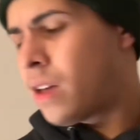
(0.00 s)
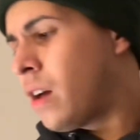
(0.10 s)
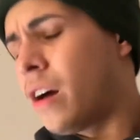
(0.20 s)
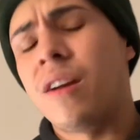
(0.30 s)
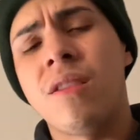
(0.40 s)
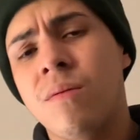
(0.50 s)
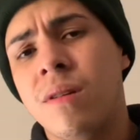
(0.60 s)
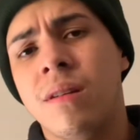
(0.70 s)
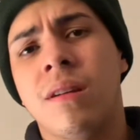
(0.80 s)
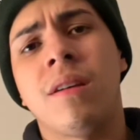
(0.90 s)

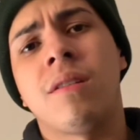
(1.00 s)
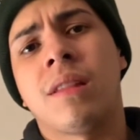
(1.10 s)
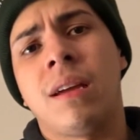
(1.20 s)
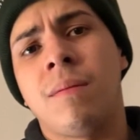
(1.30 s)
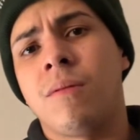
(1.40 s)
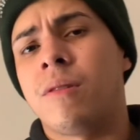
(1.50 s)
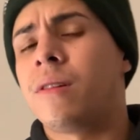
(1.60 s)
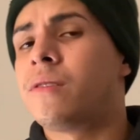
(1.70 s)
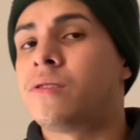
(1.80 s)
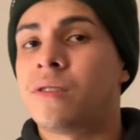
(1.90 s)
Another claim or
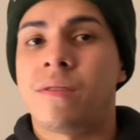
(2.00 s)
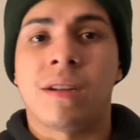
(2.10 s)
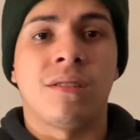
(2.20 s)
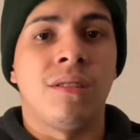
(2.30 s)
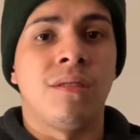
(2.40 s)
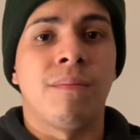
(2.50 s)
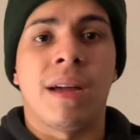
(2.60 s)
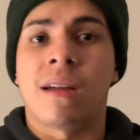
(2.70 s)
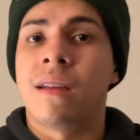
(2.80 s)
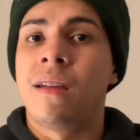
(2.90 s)
another journal actually to
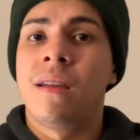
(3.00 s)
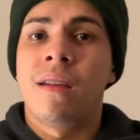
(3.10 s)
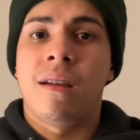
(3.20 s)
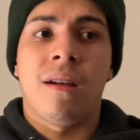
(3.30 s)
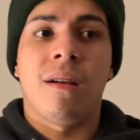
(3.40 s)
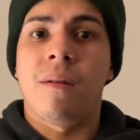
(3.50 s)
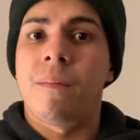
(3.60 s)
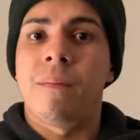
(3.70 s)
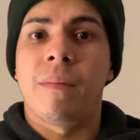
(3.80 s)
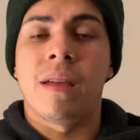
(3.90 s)
back
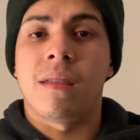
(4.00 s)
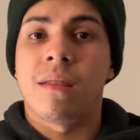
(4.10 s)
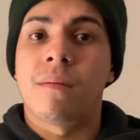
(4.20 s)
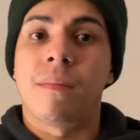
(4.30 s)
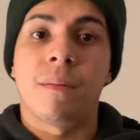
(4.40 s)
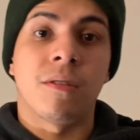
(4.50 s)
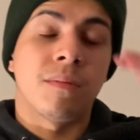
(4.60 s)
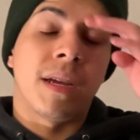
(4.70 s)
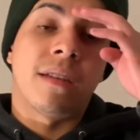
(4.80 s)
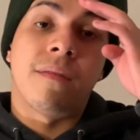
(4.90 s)
my
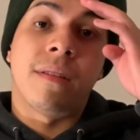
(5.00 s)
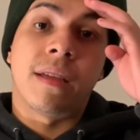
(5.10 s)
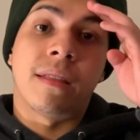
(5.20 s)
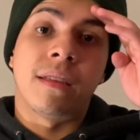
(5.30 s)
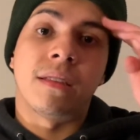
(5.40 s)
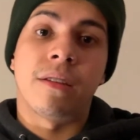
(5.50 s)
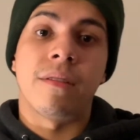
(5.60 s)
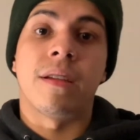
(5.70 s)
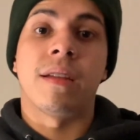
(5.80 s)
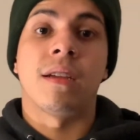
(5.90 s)
perspective and that this
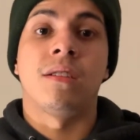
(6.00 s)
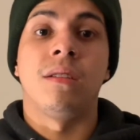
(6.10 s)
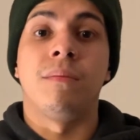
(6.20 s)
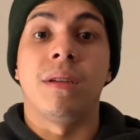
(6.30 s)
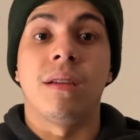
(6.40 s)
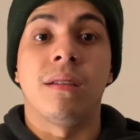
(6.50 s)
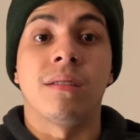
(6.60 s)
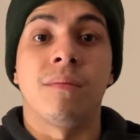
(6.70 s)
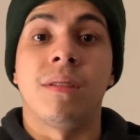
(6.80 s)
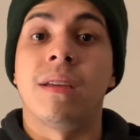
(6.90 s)
theory can actually be
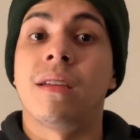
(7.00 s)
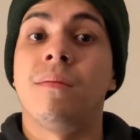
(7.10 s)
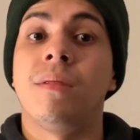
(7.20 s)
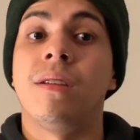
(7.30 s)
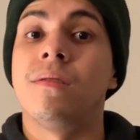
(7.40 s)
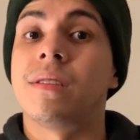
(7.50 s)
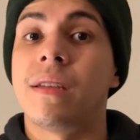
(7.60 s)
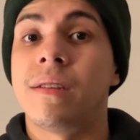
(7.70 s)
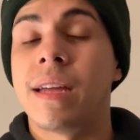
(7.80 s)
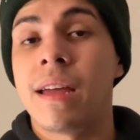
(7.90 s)
something that can be used day
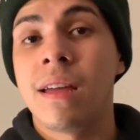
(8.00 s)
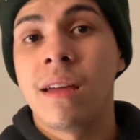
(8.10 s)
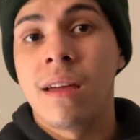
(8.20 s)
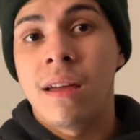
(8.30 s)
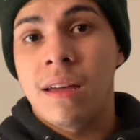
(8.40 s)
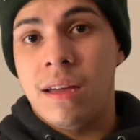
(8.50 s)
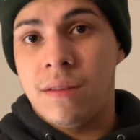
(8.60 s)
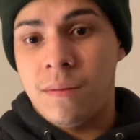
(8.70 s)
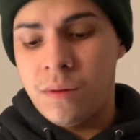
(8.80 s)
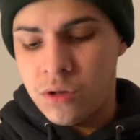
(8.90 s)
to day is
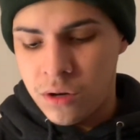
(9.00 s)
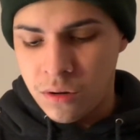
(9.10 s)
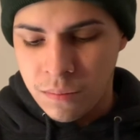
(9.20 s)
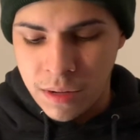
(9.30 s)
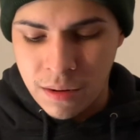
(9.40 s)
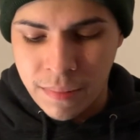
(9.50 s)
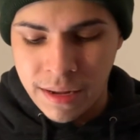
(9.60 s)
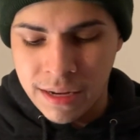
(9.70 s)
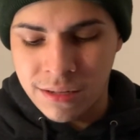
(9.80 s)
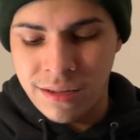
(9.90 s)
from a journal made by
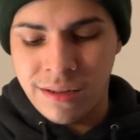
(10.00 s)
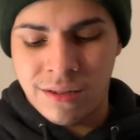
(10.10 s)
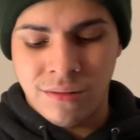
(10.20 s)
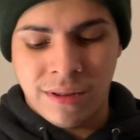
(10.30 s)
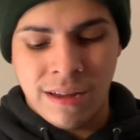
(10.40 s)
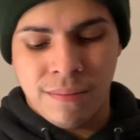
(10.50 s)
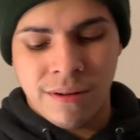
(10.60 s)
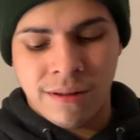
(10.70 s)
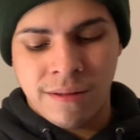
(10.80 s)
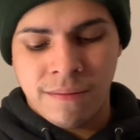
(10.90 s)
actually Judee,
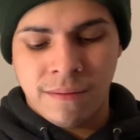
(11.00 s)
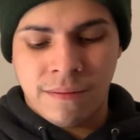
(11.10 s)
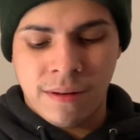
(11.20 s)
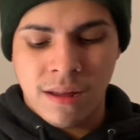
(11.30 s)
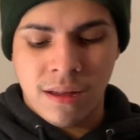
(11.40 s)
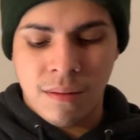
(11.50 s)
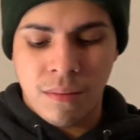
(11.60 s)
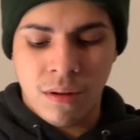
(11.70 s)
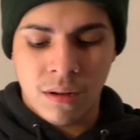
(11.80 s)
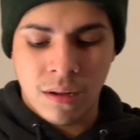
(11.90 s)
Burgoon, Frank, and
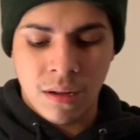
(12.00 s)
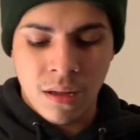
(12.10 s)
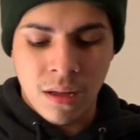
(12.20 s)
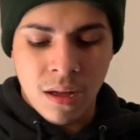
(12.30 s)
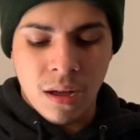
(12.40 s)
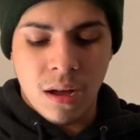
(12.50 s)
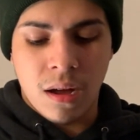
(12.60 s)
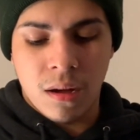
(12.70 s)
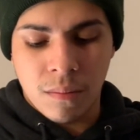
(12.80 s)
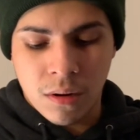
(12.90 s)
Bianca,
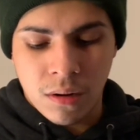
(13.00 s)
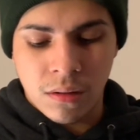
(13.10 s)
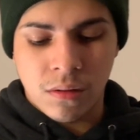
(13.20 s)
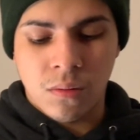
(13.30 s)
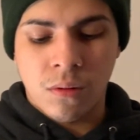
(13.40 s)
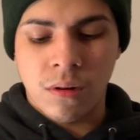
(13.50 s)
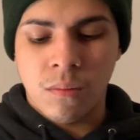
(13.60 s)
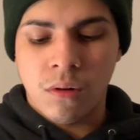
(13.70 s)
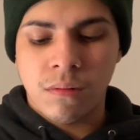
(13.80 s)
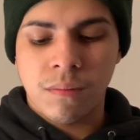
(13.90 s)
called Toward a
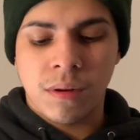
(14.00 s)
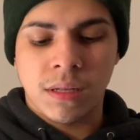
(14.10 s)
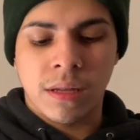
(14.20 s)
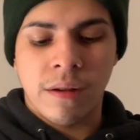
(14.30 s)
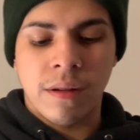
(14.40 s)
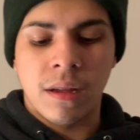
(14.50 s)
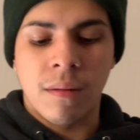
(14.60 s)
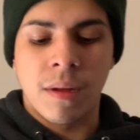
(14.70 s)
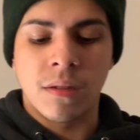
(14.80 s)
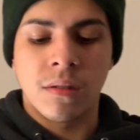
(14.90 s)
More Robust Theory
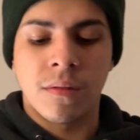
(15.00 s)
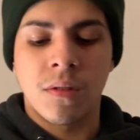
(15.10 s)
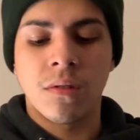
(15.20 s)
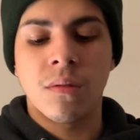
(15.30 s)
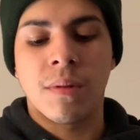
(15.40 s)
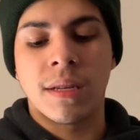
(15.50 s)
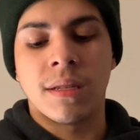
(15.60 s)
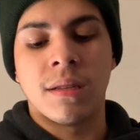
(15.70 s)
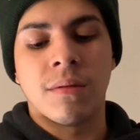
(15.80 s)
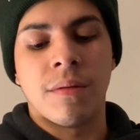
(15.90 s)
and Measure of Social
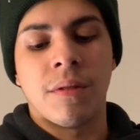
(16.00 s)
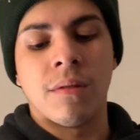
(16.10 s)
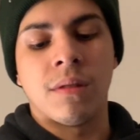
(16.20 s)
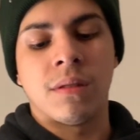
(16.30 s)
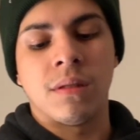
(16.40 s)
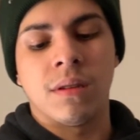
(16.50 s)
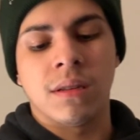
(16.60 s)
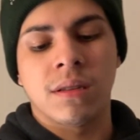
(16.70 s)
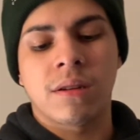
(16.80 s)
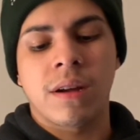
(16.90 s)
Presence, Review and
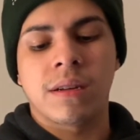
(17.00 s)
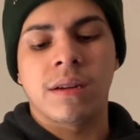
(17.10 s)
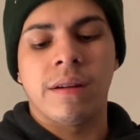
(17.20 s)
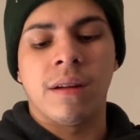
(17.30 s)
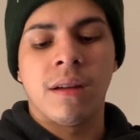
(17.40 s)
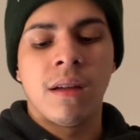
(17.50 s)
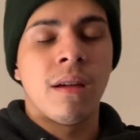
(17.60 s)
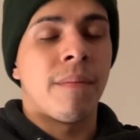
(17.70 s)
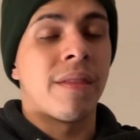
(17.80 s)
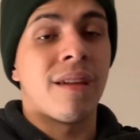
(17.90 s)
Suggested Criteria
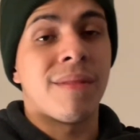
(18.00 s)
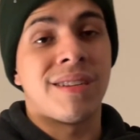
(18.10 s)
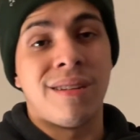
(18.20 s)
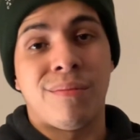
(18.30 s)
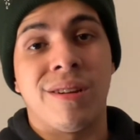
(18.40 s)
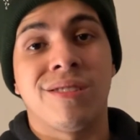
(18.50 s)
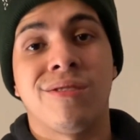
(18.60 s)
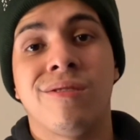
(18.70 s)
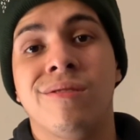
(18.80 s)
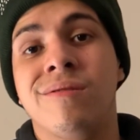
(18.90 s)
by the MIT Press
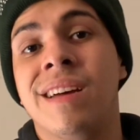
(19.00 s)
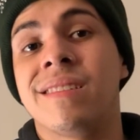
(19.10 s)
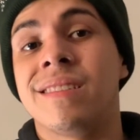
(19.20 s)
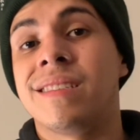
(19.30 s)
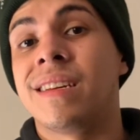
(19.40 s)
Journal in 2006.